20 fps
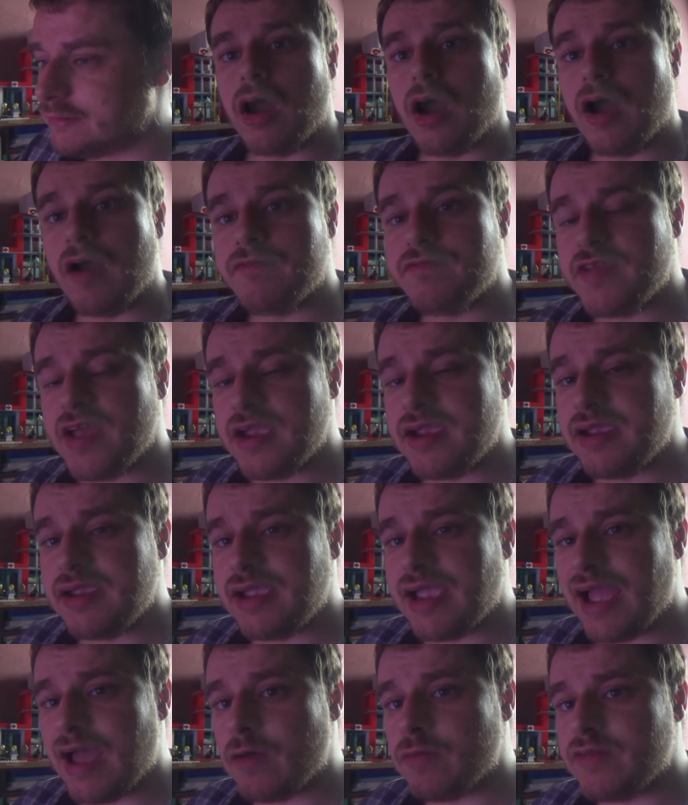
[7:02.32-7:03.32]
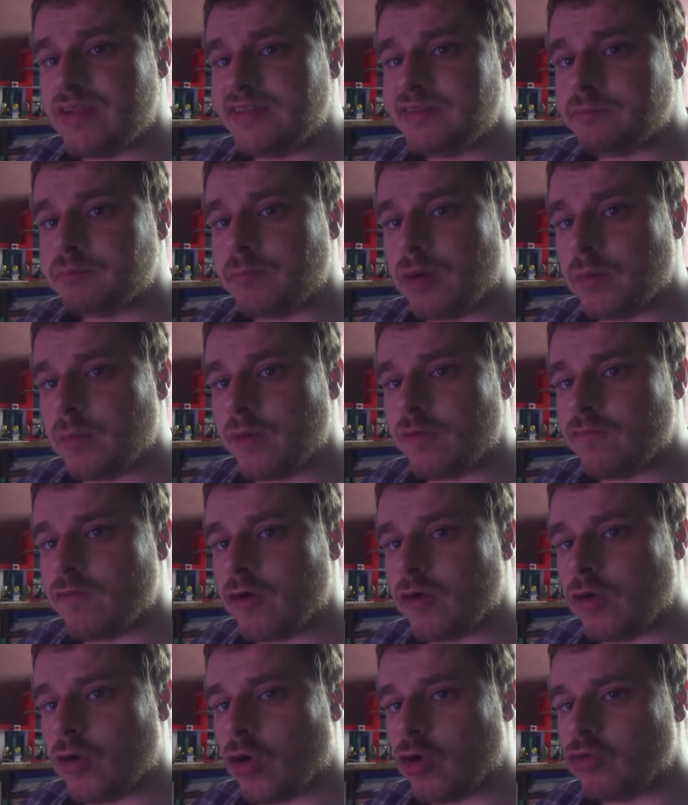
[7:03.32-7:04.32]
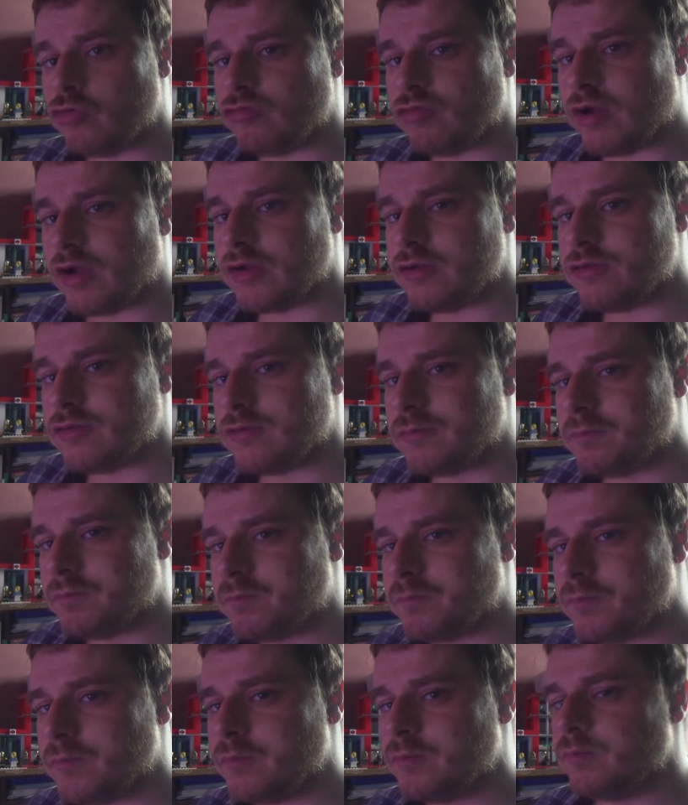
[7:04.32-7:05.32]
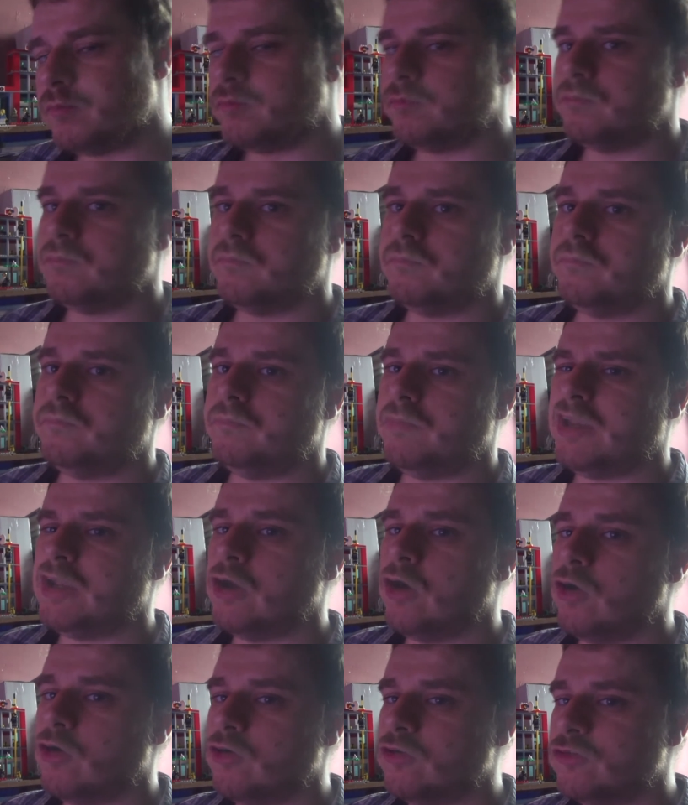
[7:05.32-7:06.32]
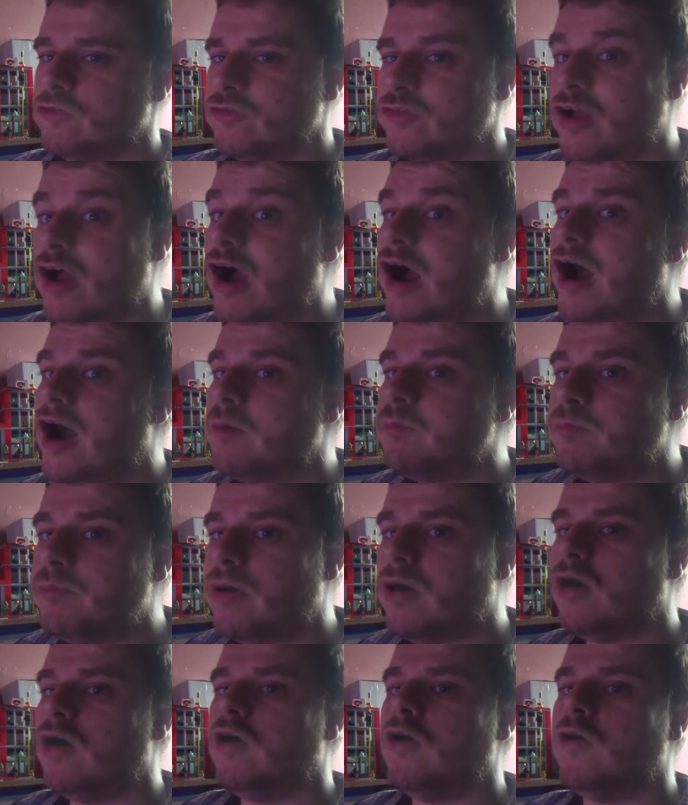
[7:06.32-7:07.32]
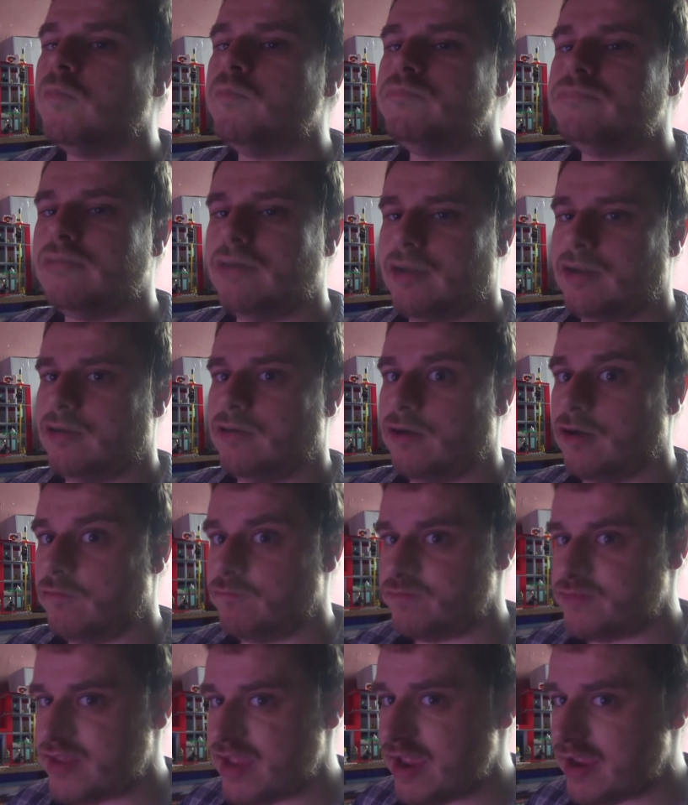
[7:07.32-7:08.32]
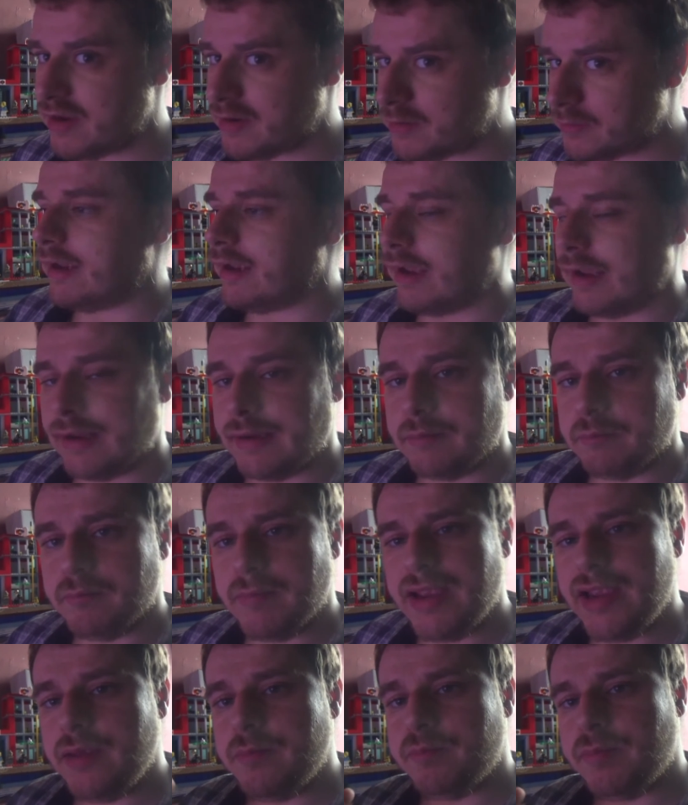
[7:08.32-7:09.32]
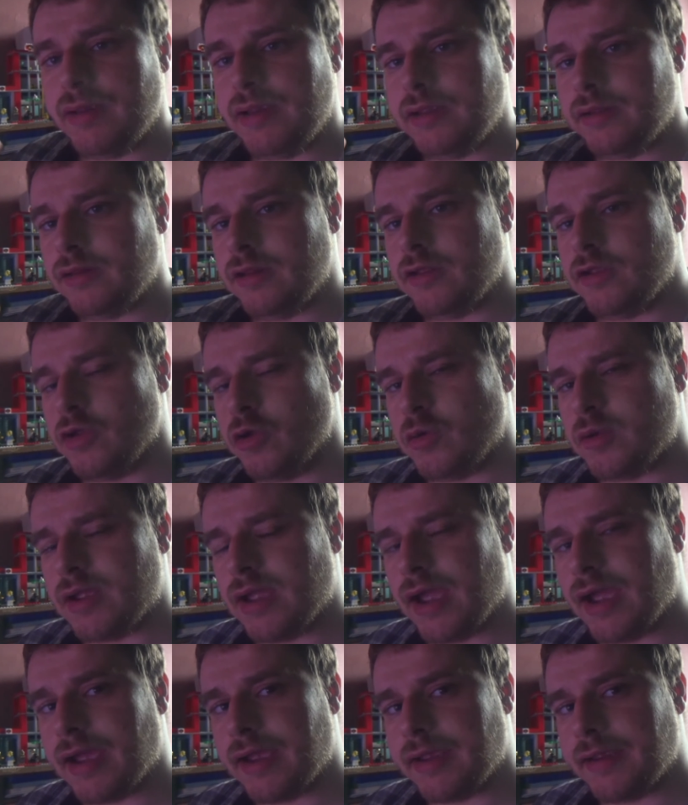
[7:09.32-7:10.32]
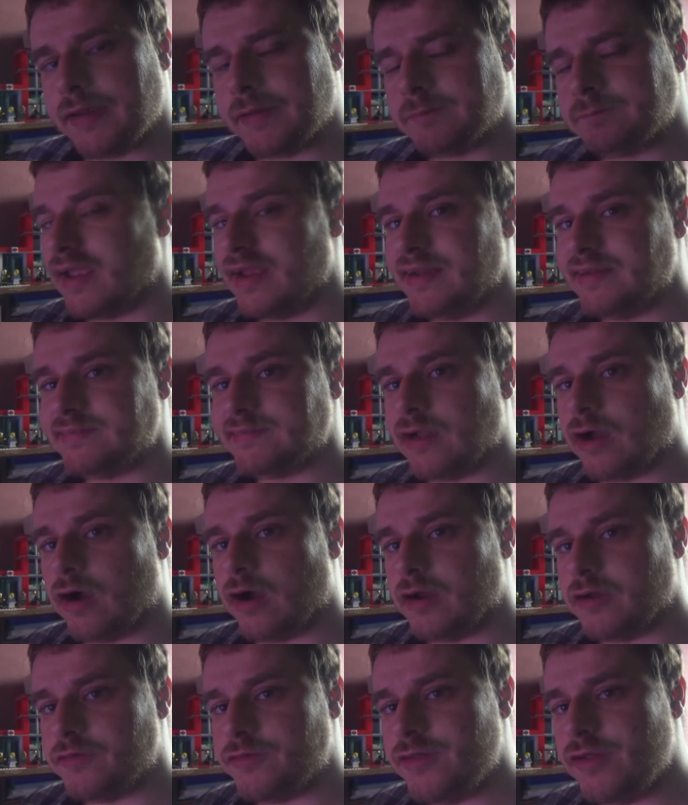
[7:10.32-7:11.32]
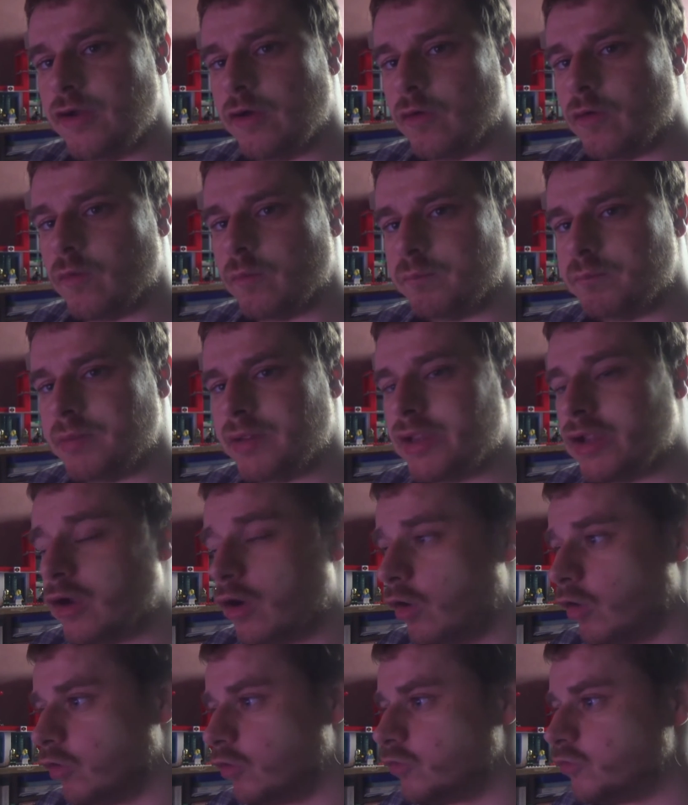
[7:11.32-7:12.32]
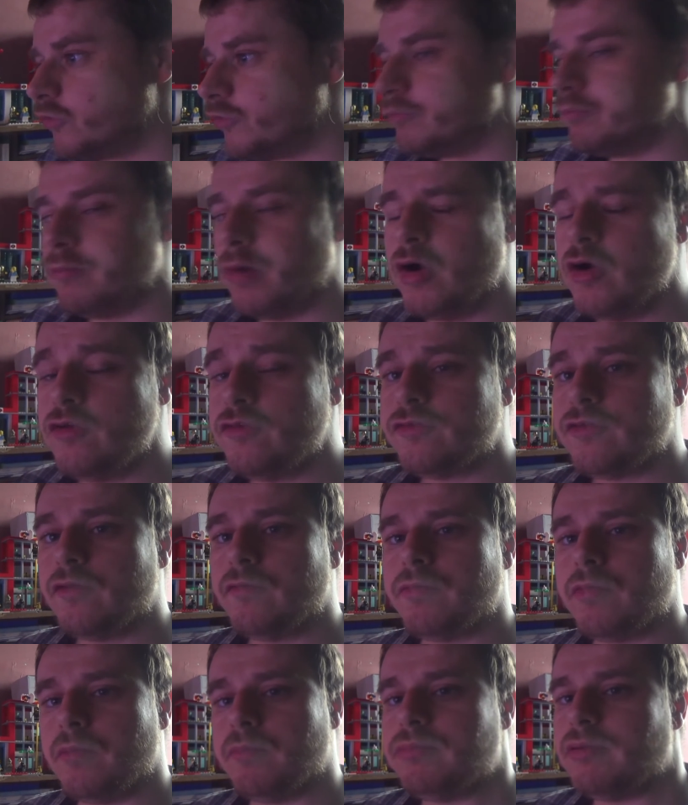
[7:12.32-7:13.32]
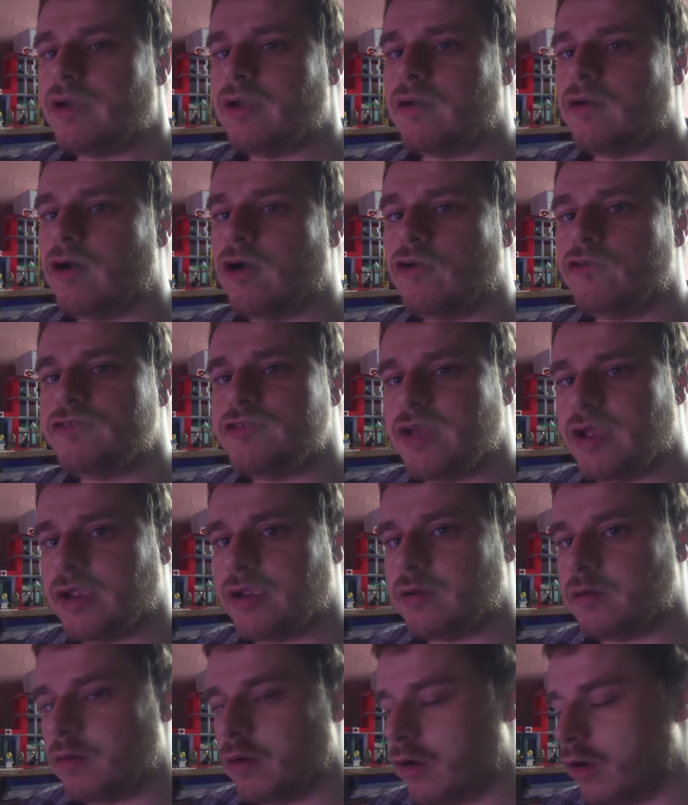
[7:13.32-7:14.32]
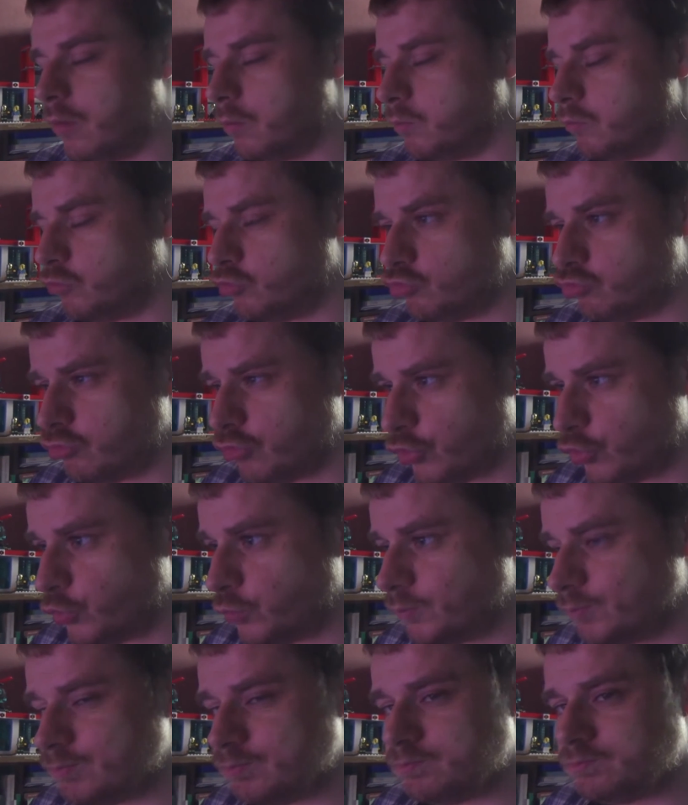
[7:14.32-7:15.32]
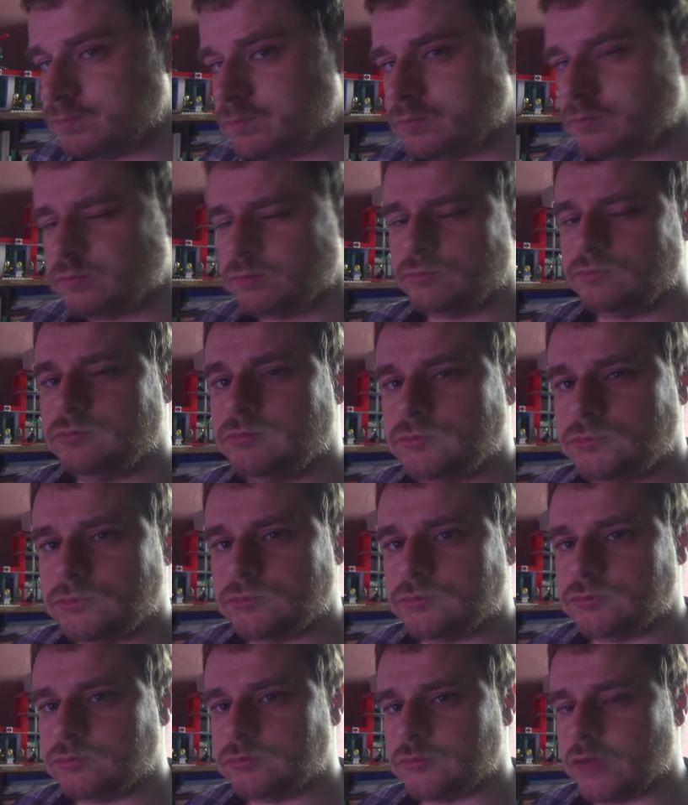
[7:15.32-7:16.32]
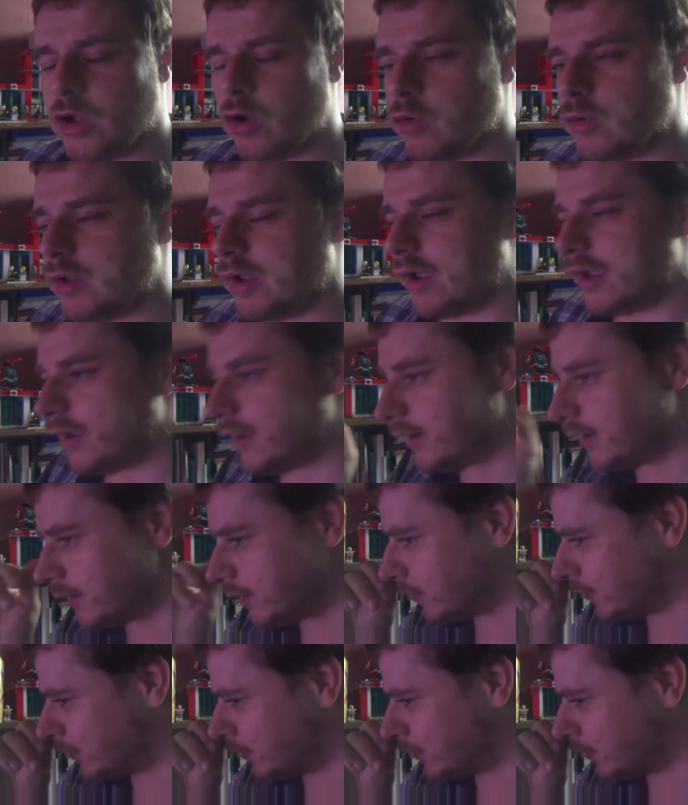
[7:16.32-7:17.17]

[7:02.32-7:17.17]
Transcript: I've taken out this mobile phone contract because I'm part of Braehawk Tech, and me being in the U K, it's ideal because most of the Braehawk Tech um, crew, okay,